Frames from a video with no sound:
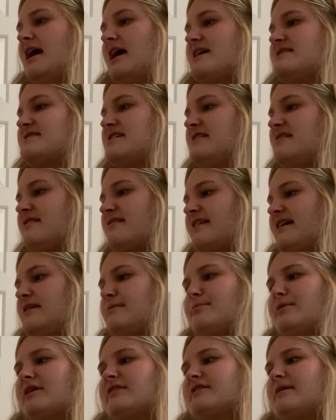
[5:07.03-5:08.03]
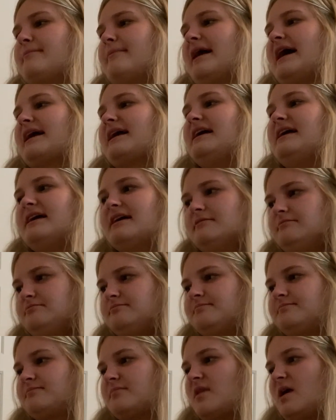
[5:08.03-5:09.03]
It didn't say to bring them back in.
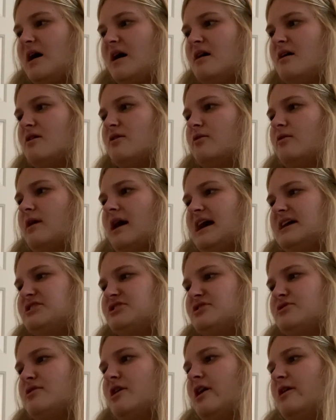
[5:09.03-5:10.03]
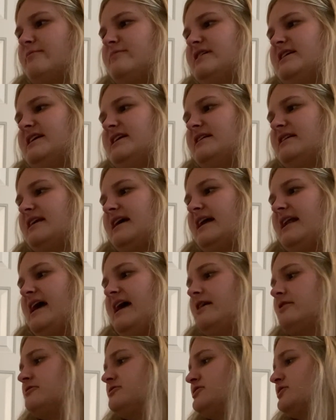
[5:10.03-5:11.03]
Oh, I do hope they didn't get
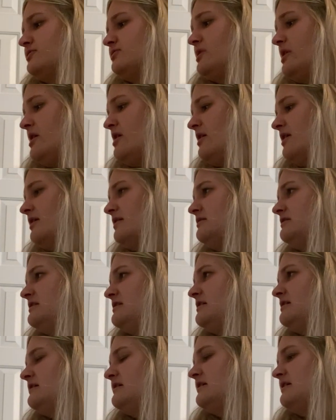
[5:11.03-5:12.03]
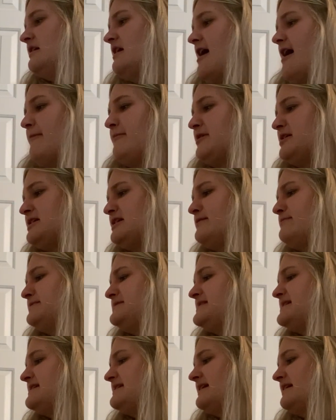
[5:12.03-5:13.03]
aired too long. Amelia
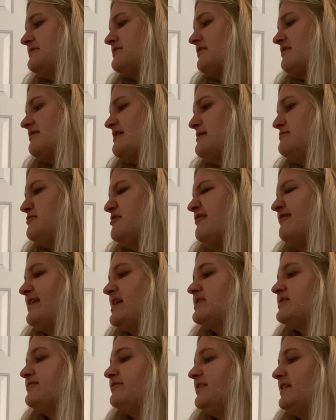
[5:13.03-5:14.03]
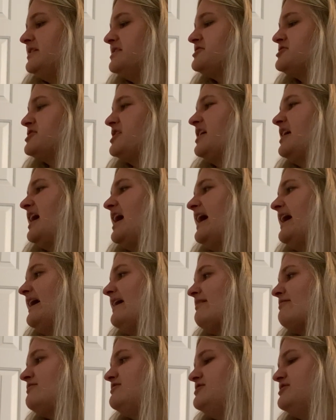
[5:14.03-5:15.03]
Bedelia, the sun will fade the furniture. I
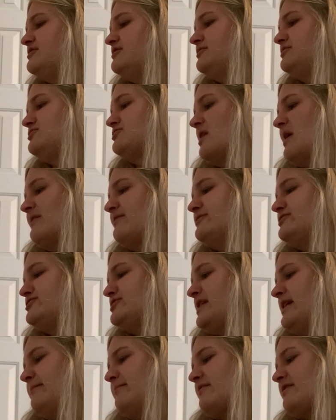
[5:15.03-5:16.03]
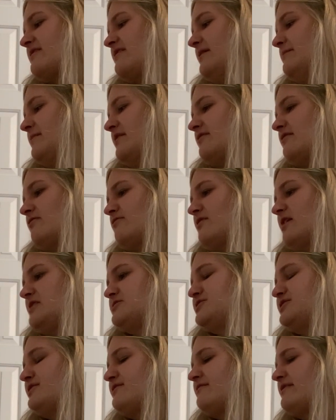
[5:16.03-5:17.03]
asked you to draw the drapes, said Mrs.
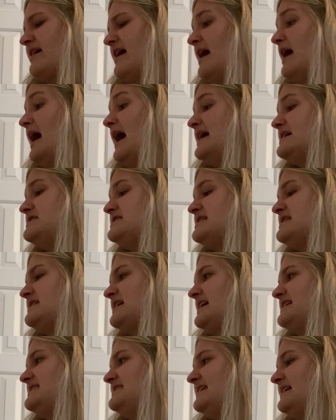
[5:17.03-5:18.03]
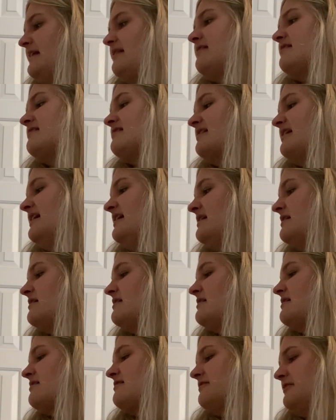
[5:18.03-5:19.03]
Rogers. I did, see,
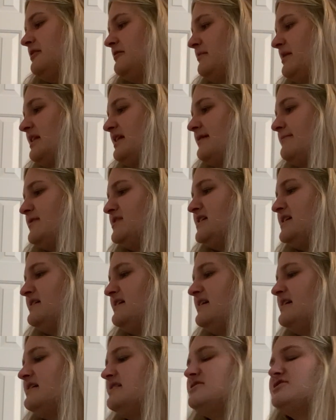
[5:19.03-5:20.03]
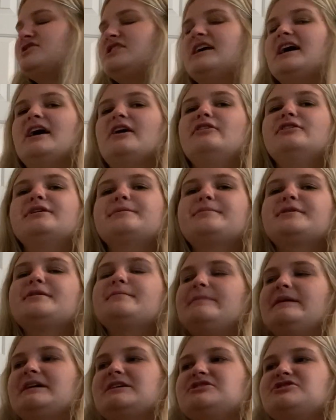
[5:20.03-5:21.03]
said Amelia Bedelia. She held up her
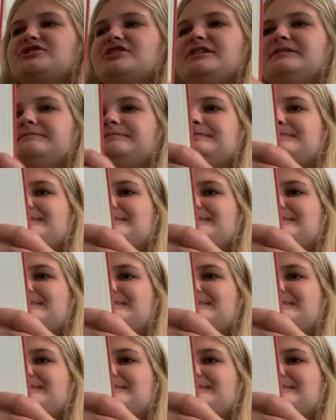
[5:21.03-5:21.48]
picture.